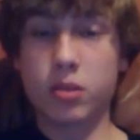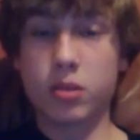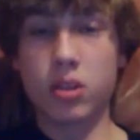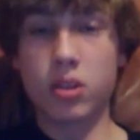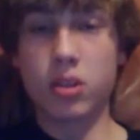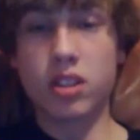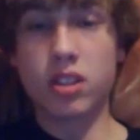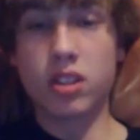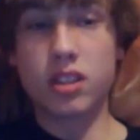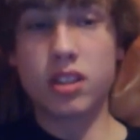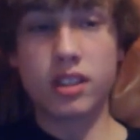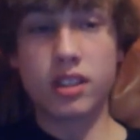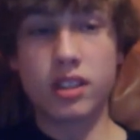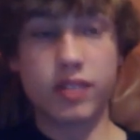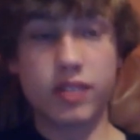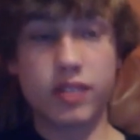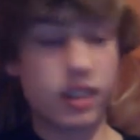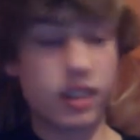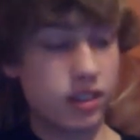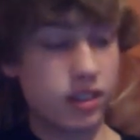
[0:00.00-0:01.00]
wrong,
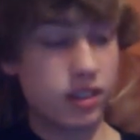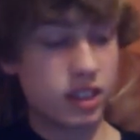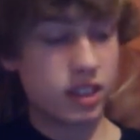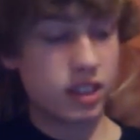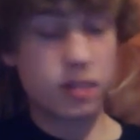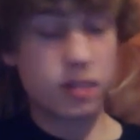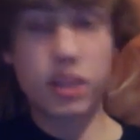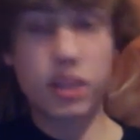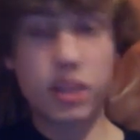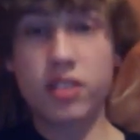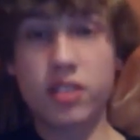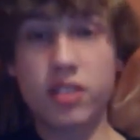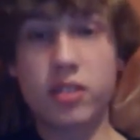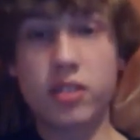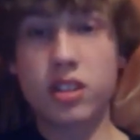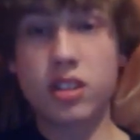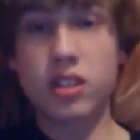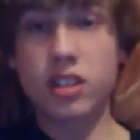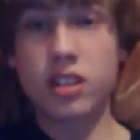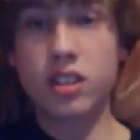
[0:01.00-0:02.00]
if anything was spelled
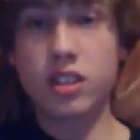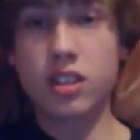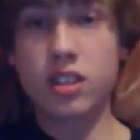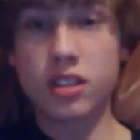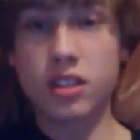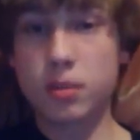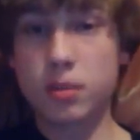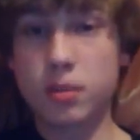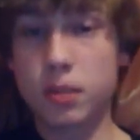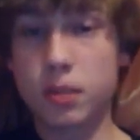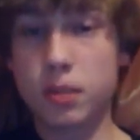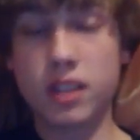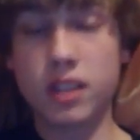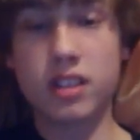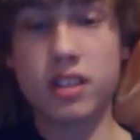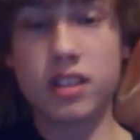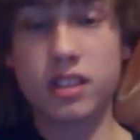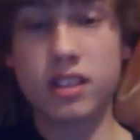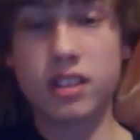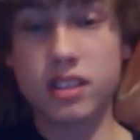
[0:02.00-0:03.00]
wrong,
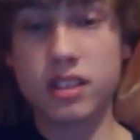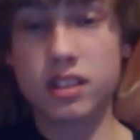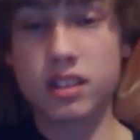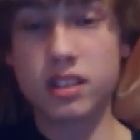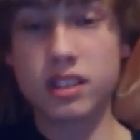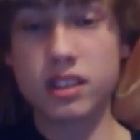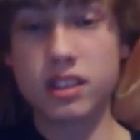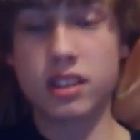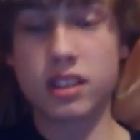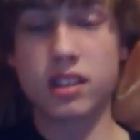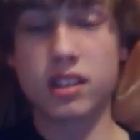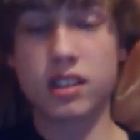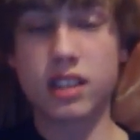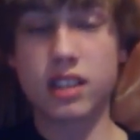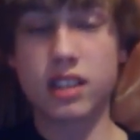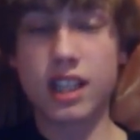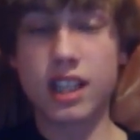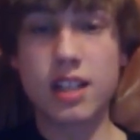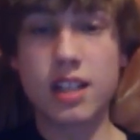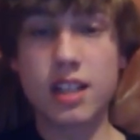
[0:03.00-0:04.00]
periods,
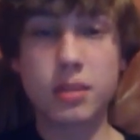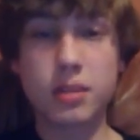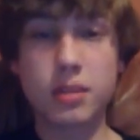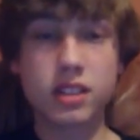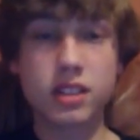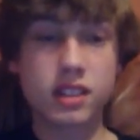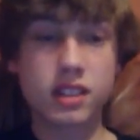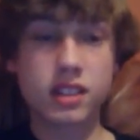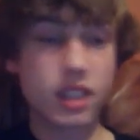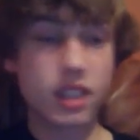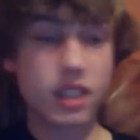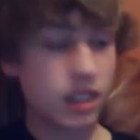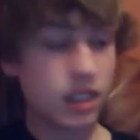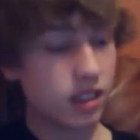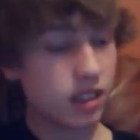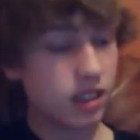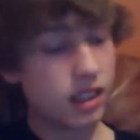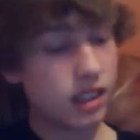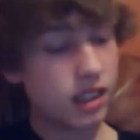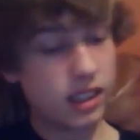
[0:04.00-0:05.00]
commas,
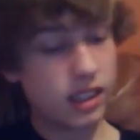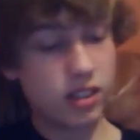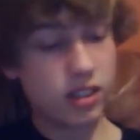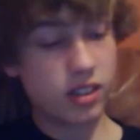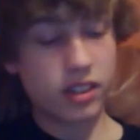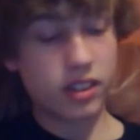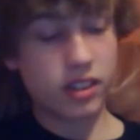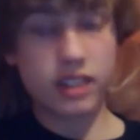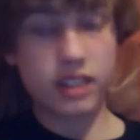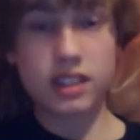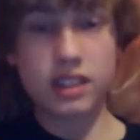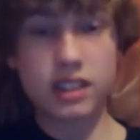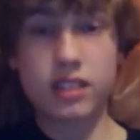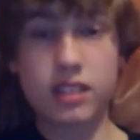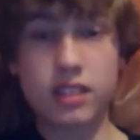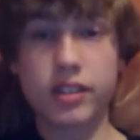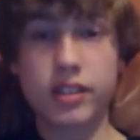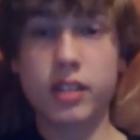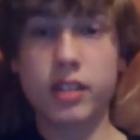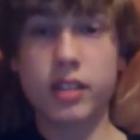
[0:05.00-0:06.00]
and all that
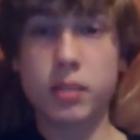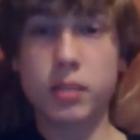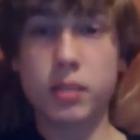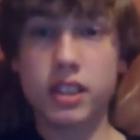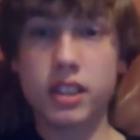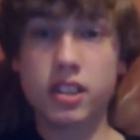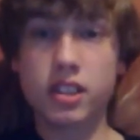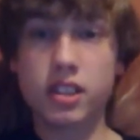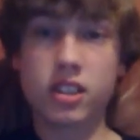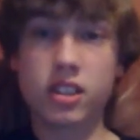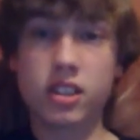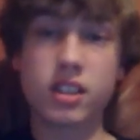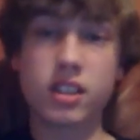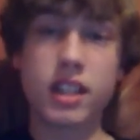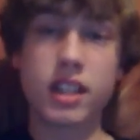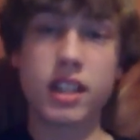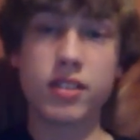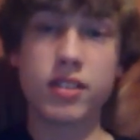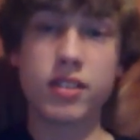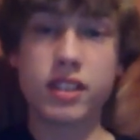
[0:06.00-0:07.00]
stuff, and I'd made sure
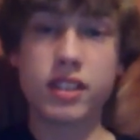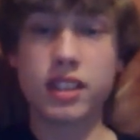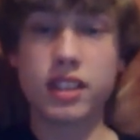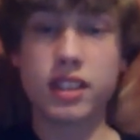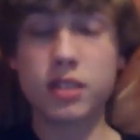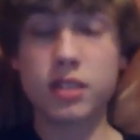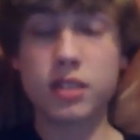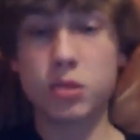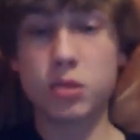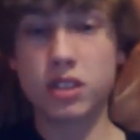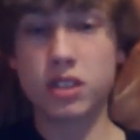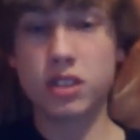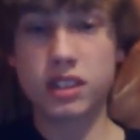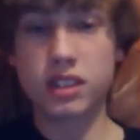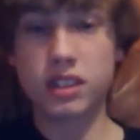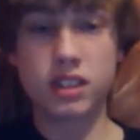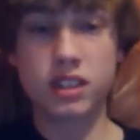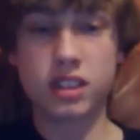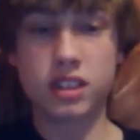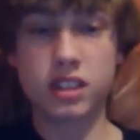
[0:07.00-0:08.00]
everything
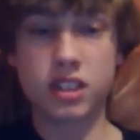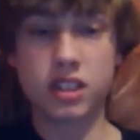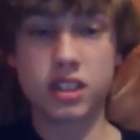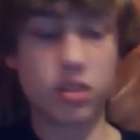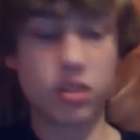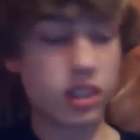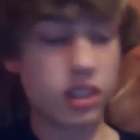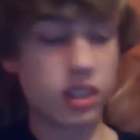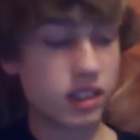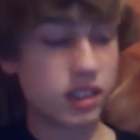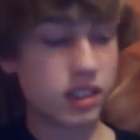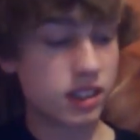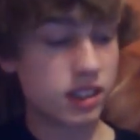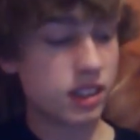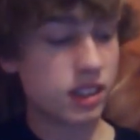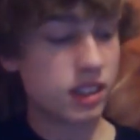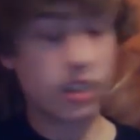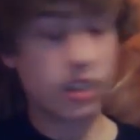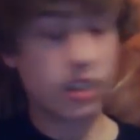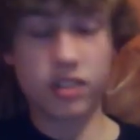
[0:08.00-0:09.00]
was just correct,
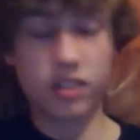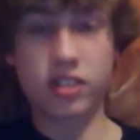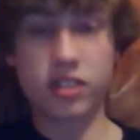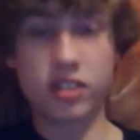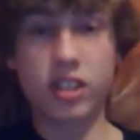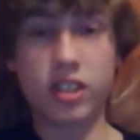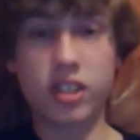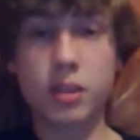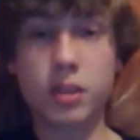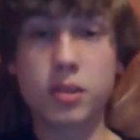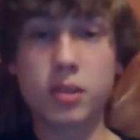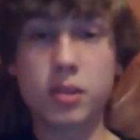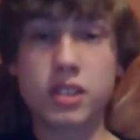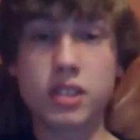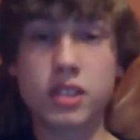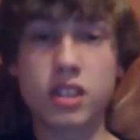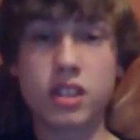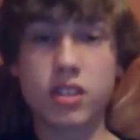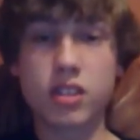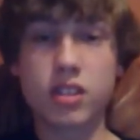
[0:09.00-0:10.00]
all the grammar was
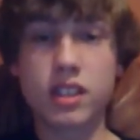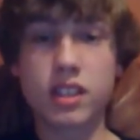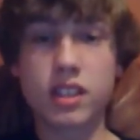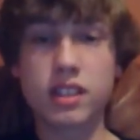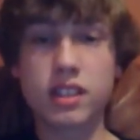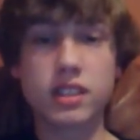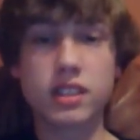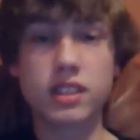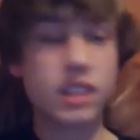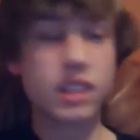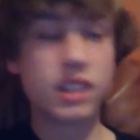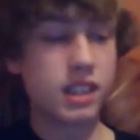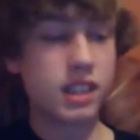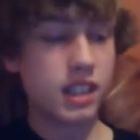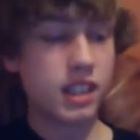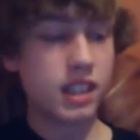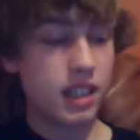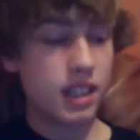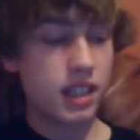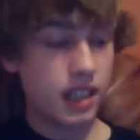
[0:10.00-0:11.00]
correct,
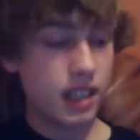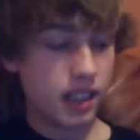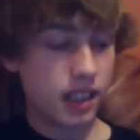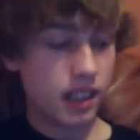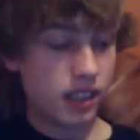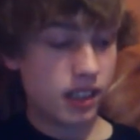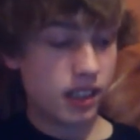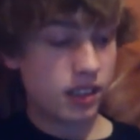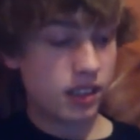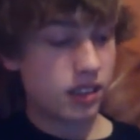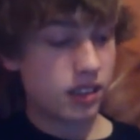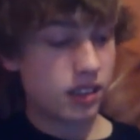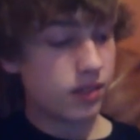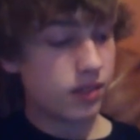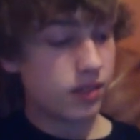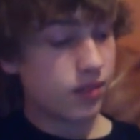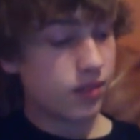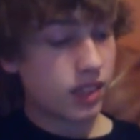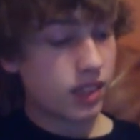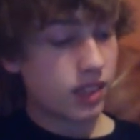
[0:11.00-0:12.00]
and
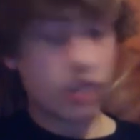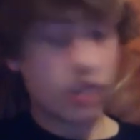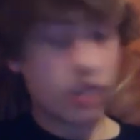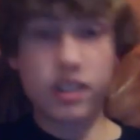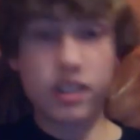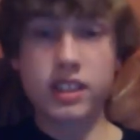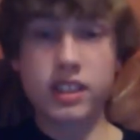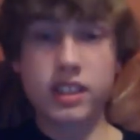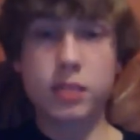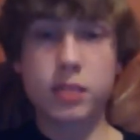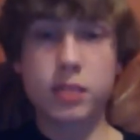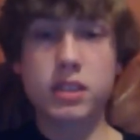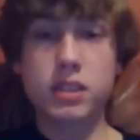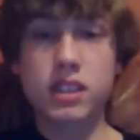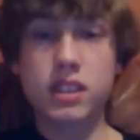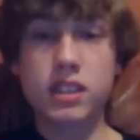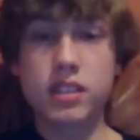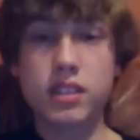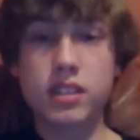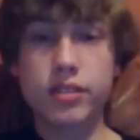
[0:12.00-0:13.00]
all that type of
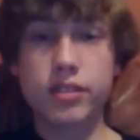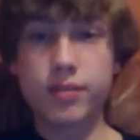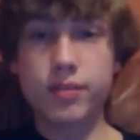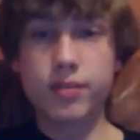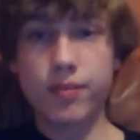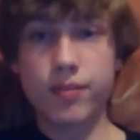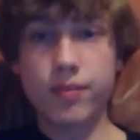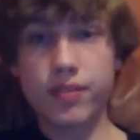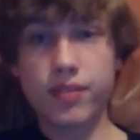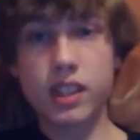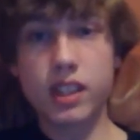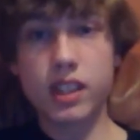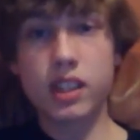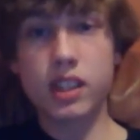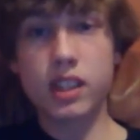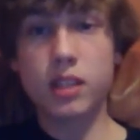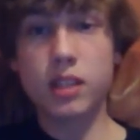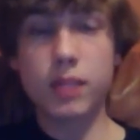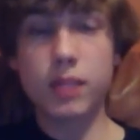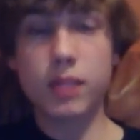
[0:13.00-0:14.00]
stuff.
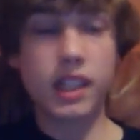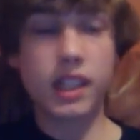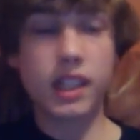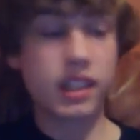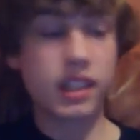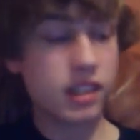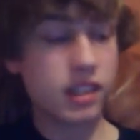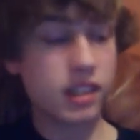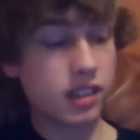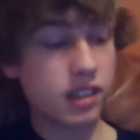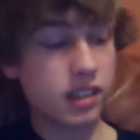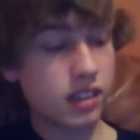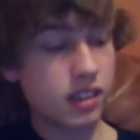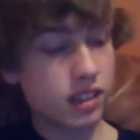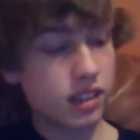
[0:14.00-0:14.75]
I had